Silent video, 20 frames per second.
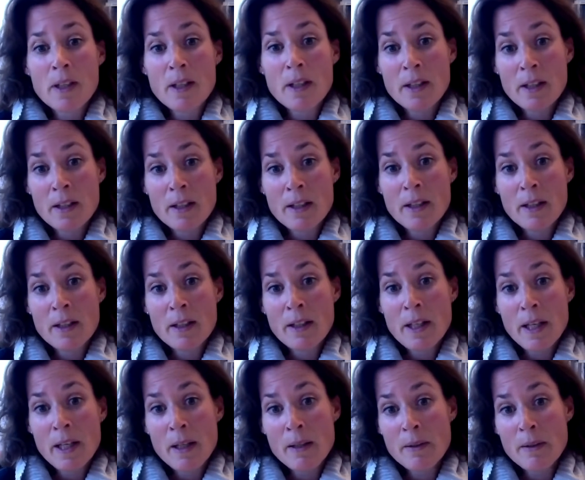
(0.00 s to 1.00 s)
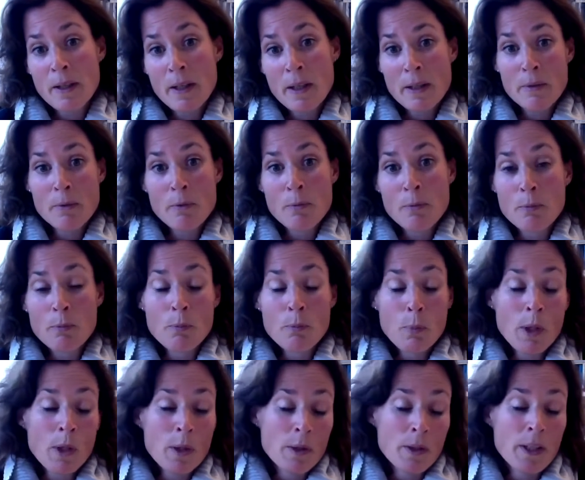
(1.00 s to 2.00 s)
And
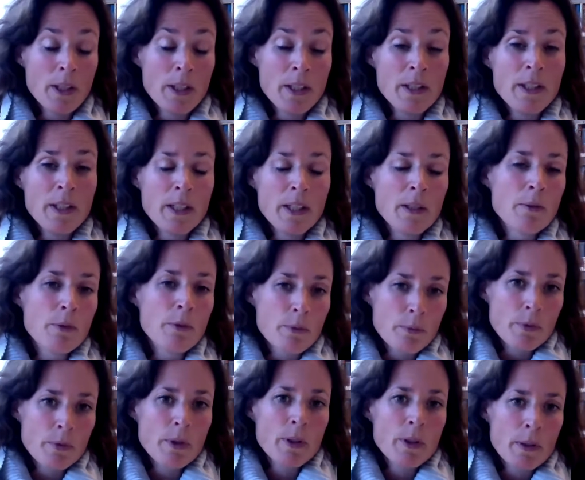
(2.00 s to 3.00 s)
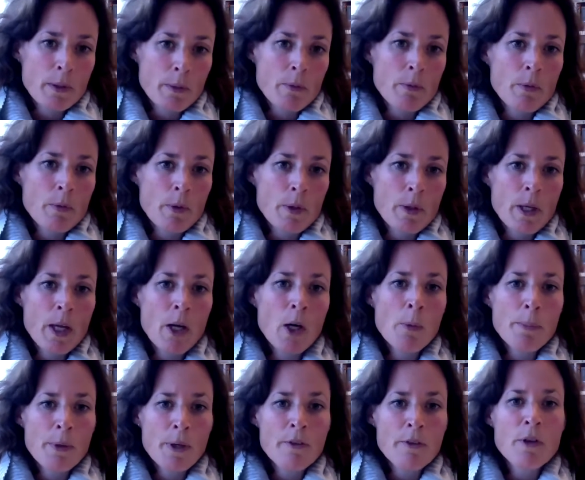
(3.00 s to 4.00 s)
well, in the end,
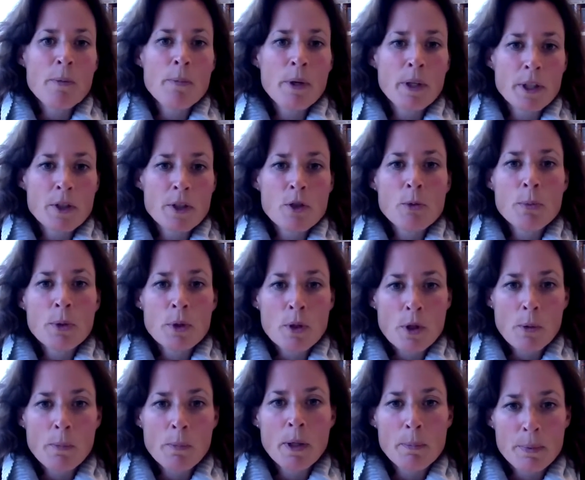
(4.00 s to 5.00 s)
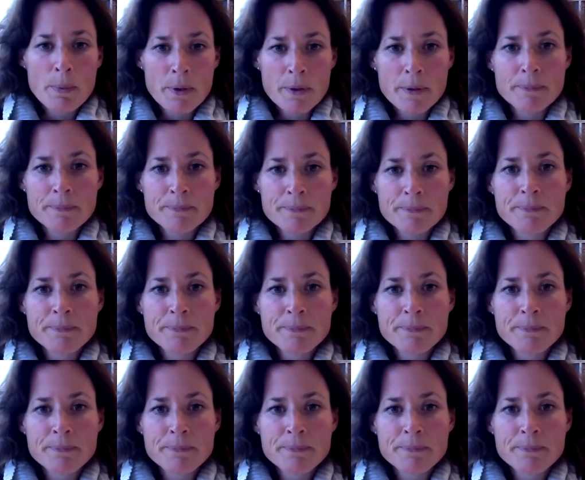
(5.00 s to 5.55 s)
help everybody to become happy.